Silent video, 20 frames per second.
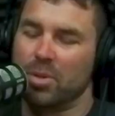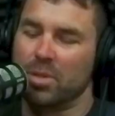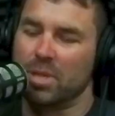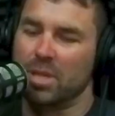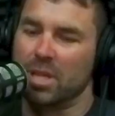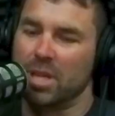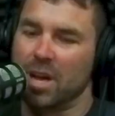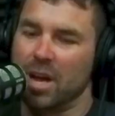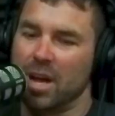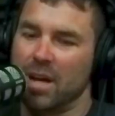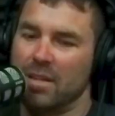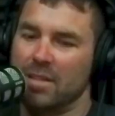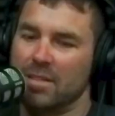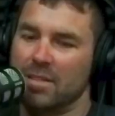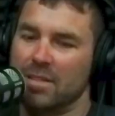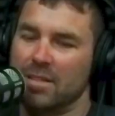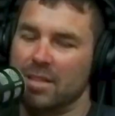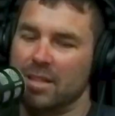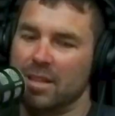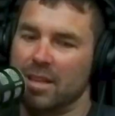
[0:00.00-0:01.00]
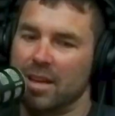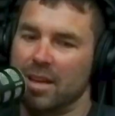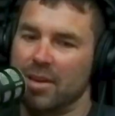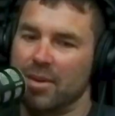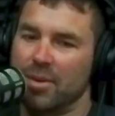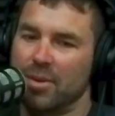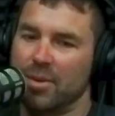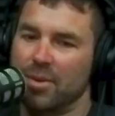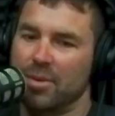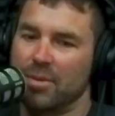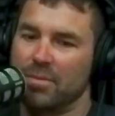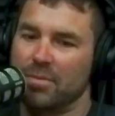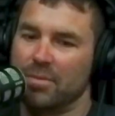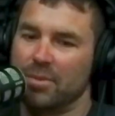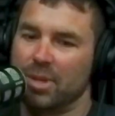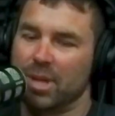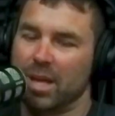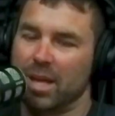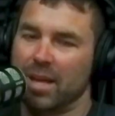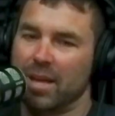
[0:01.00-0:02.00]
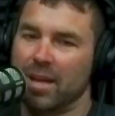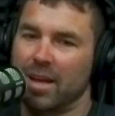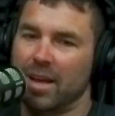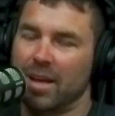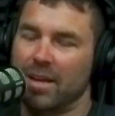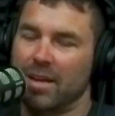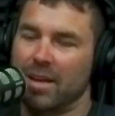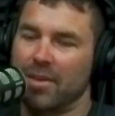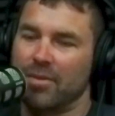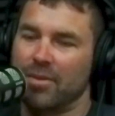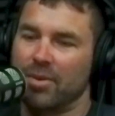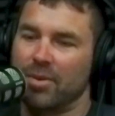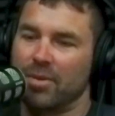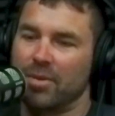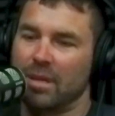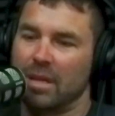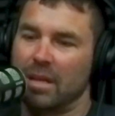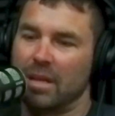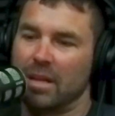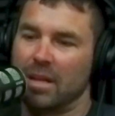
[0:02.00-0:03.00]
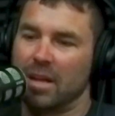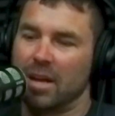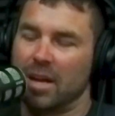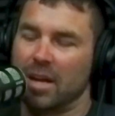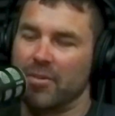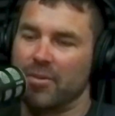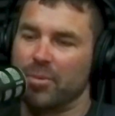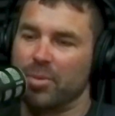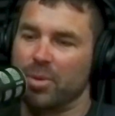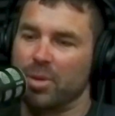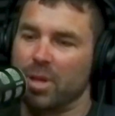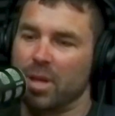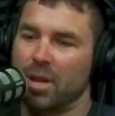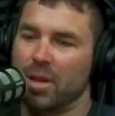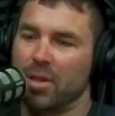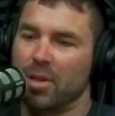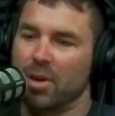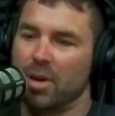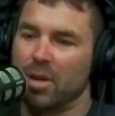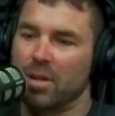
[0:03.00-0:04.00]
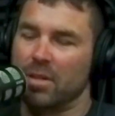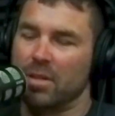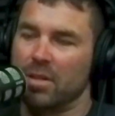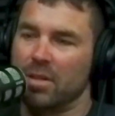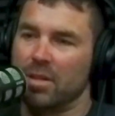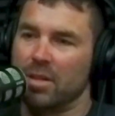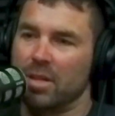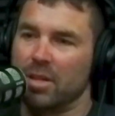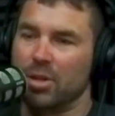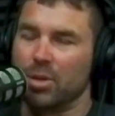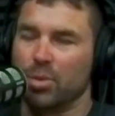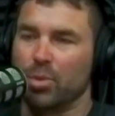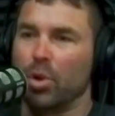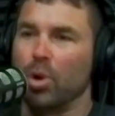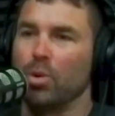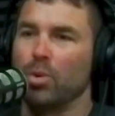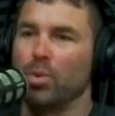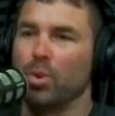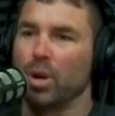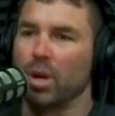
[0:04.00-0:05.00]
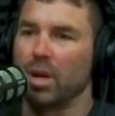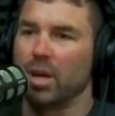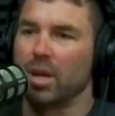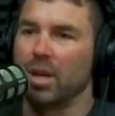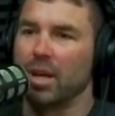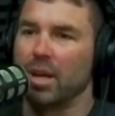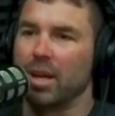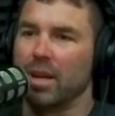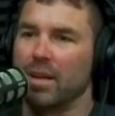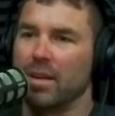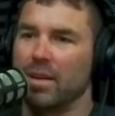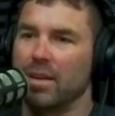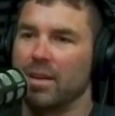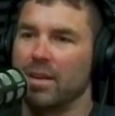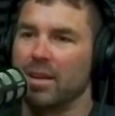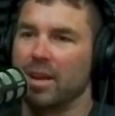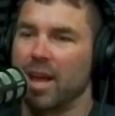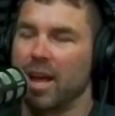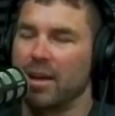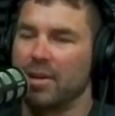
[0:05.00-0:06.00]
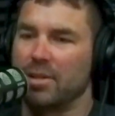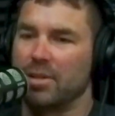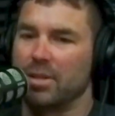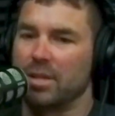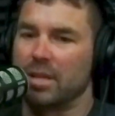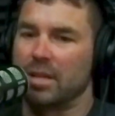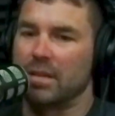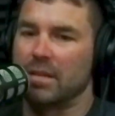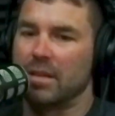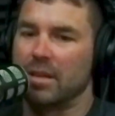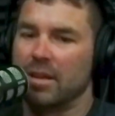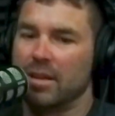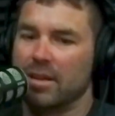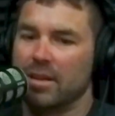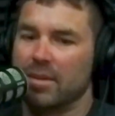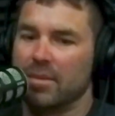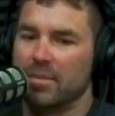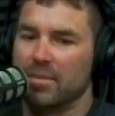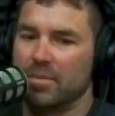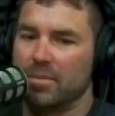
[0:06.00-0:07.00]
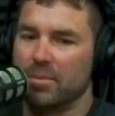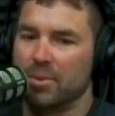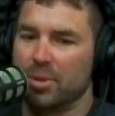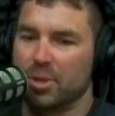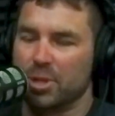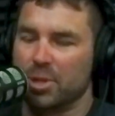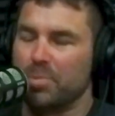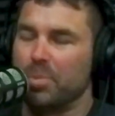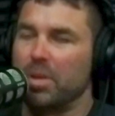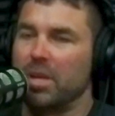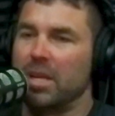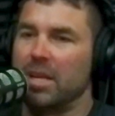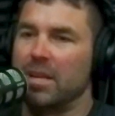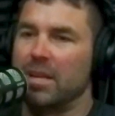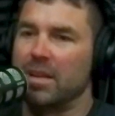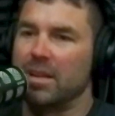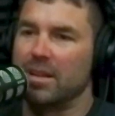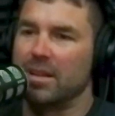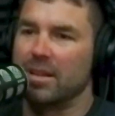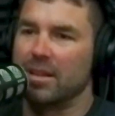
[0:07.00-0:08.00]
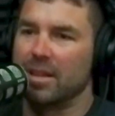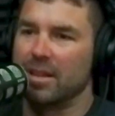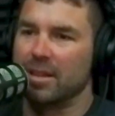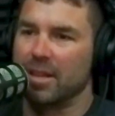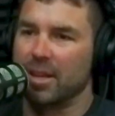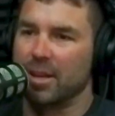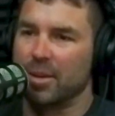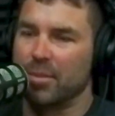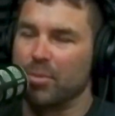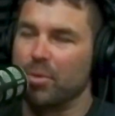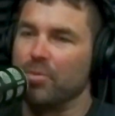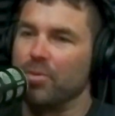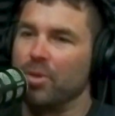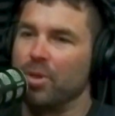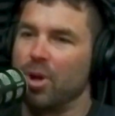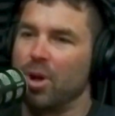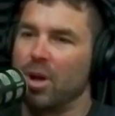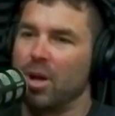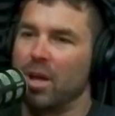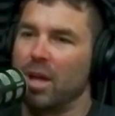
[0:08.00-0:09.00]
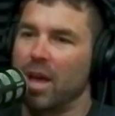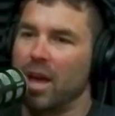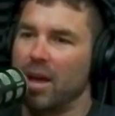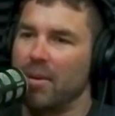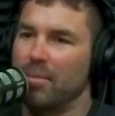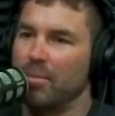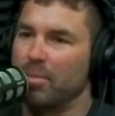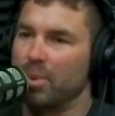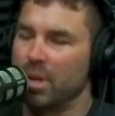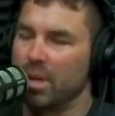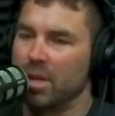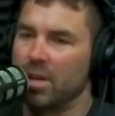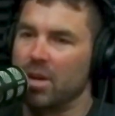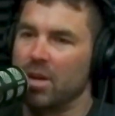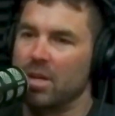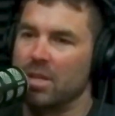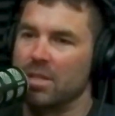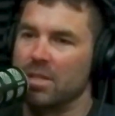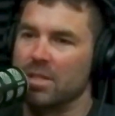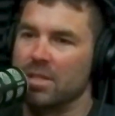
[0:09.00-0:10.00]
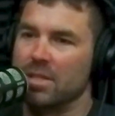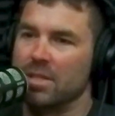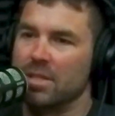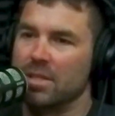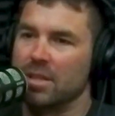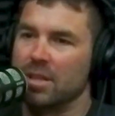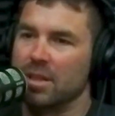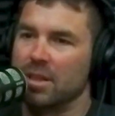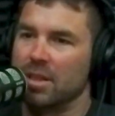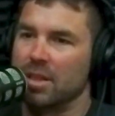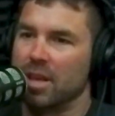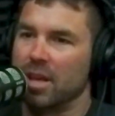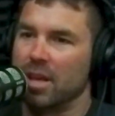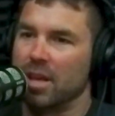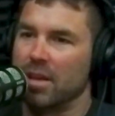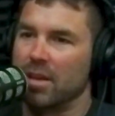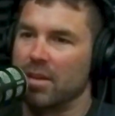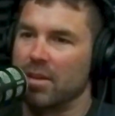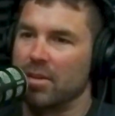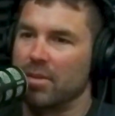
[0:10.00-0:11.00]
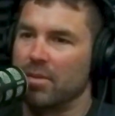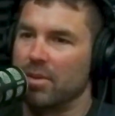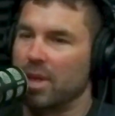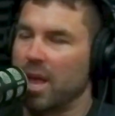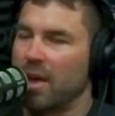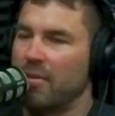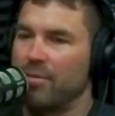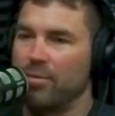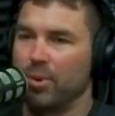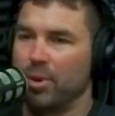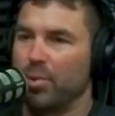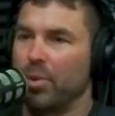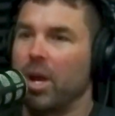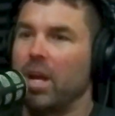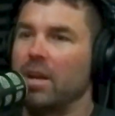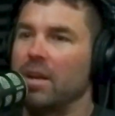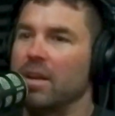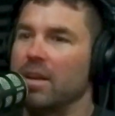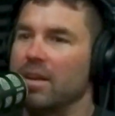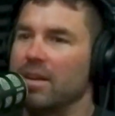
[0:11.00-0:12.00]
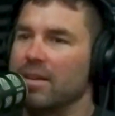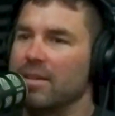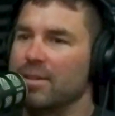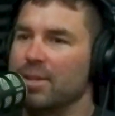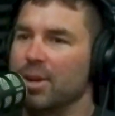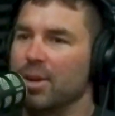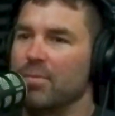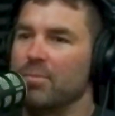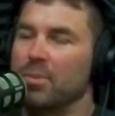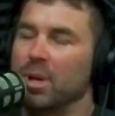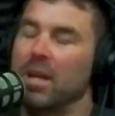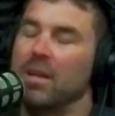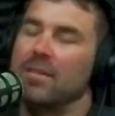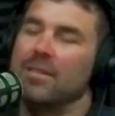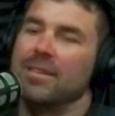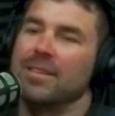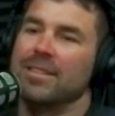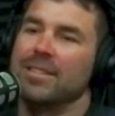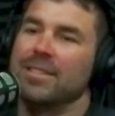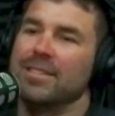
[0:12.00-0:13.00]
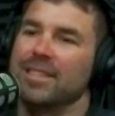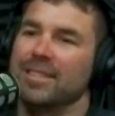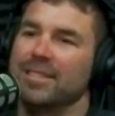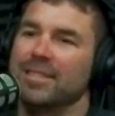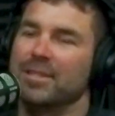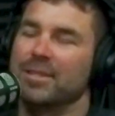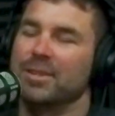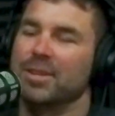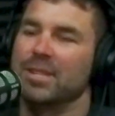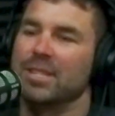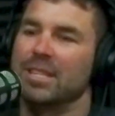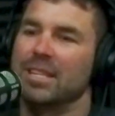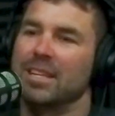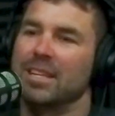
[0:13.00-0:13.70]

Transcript: and cons to that whole thing, I never put a lot of thought into the road work and actually the speed that they could move along at because they had free reign. So yeah, that's interesting.